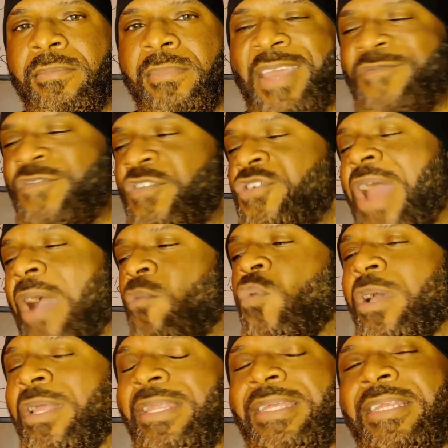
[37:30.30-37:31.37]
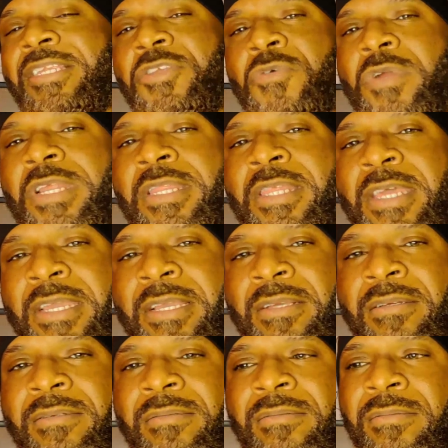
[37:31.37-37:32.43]
If you're not willing to do anything,
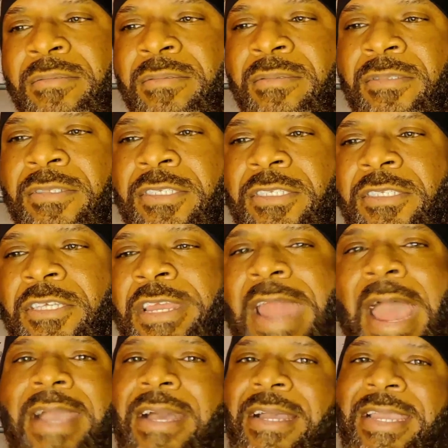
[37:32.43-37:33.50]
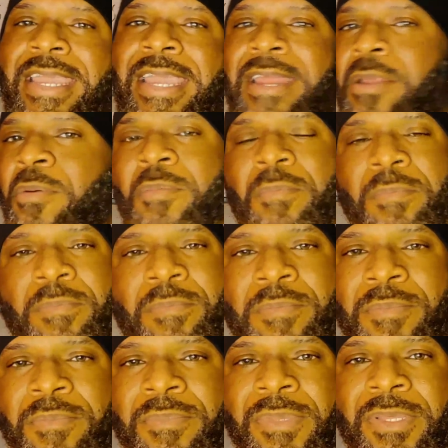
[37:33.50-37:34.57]
you're not going to get him.
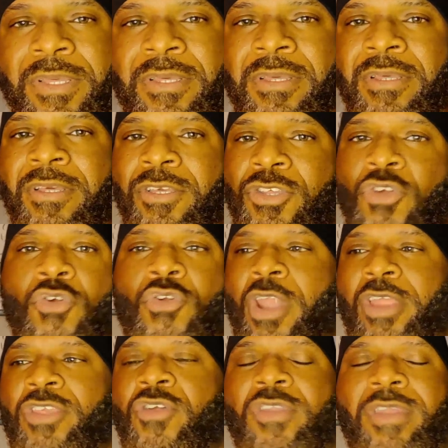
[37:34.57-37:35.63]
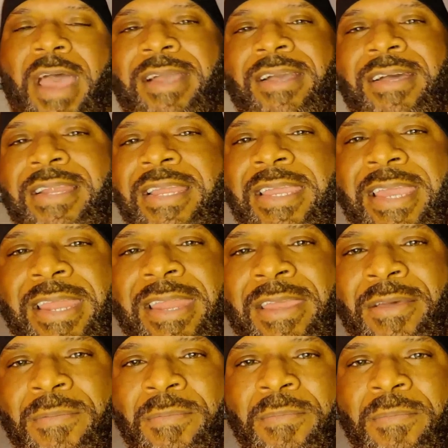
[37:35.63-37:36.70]
You're not going to get him.